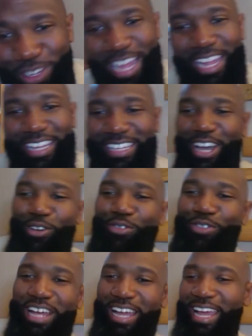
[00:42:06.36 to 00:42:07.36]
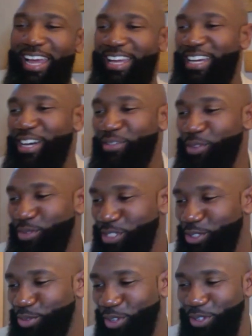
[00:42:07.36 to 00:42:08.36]
I covered what
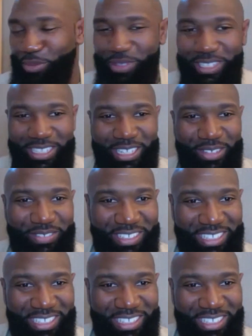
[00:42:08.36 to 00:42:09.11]
you wanted me to cover